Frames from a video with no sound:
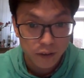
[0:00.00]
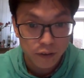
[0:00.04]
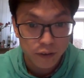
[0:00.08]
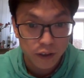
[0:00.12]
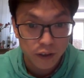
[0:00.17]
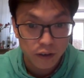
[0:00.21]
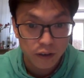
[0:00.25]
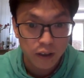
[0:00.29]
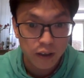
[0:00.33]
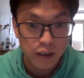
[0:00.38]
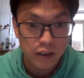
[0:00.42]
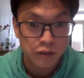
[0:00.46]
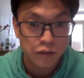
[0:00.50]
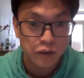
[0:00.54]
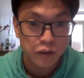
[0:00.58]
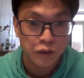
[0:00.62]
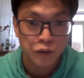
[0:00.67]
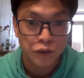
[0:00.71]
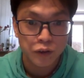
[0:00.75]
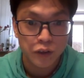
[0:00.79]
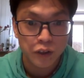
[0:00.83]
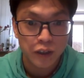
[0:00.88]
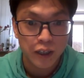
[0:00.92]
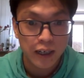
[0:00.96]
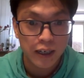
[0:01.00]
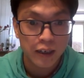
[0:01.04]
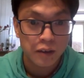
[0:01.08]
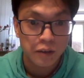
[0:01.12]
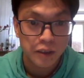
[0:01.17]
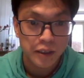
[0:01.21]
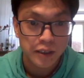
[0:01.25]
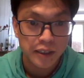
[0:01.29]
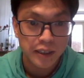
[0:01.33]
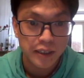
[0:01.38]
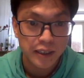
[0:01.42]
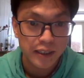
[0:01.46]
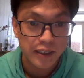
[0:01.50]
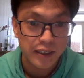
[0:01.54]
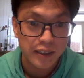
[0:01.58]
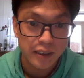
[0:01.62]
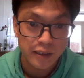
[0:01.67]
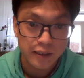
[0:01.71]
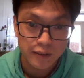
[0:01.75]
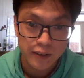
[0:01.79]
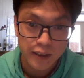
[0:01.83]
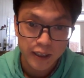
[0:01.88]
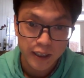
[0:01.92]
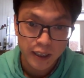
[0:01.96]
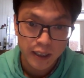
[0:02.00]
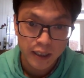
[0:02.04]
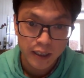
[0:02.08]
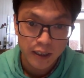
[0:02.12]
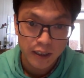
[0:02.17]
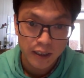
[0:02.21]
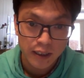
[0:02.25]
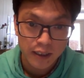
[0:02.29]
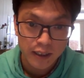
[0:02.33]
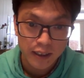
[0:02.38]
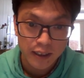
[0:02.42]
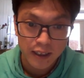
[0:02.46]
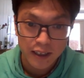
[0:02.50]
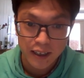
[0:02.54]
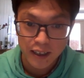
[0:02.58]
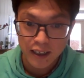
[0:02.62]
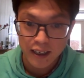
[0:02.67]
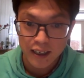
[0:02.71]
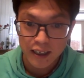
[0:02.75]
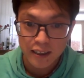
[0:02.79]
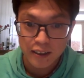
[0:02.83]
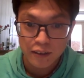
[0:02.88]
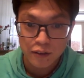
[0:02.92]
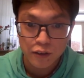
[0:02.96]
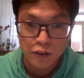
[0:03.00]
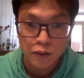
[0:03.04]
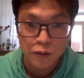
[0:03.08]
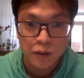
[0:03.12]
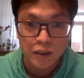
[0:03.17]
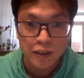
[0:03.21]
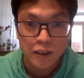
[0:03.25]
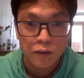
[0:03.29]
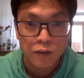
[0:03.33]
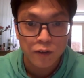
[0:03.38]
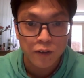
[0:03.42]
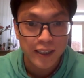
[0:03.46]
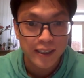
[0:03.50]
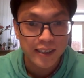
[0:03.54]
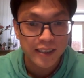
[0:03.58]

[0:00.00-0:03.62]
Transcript: euros for 4 hours in the evening. And if you want to rent